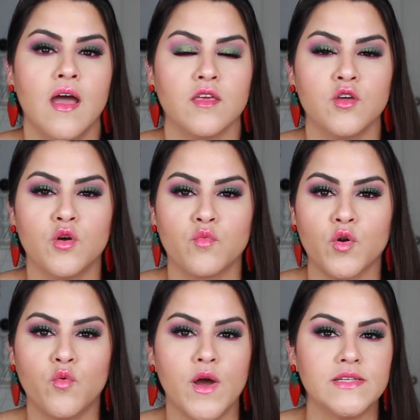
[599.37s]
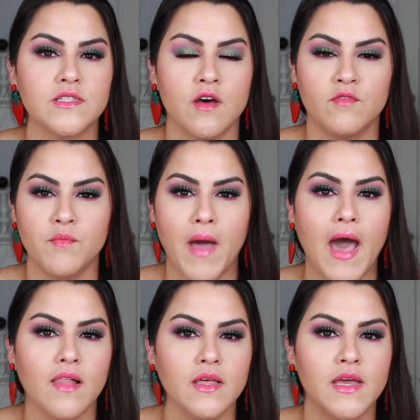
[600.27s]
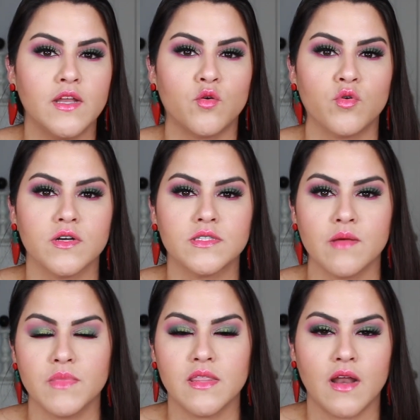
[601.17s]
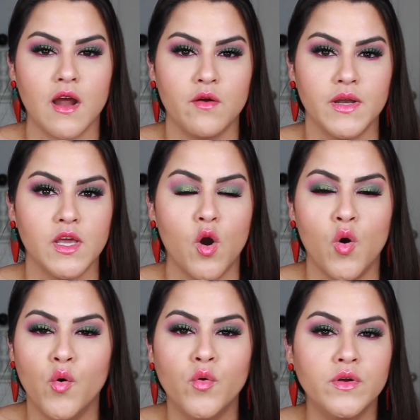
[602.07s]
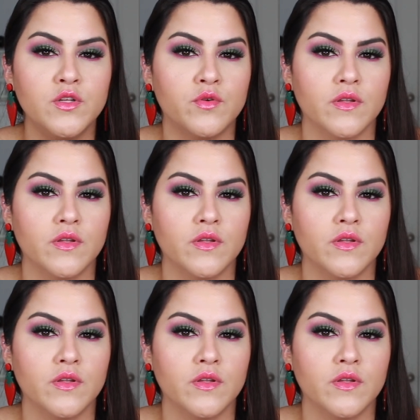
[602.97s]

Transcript: you know, requests of a palette or something that I already own, you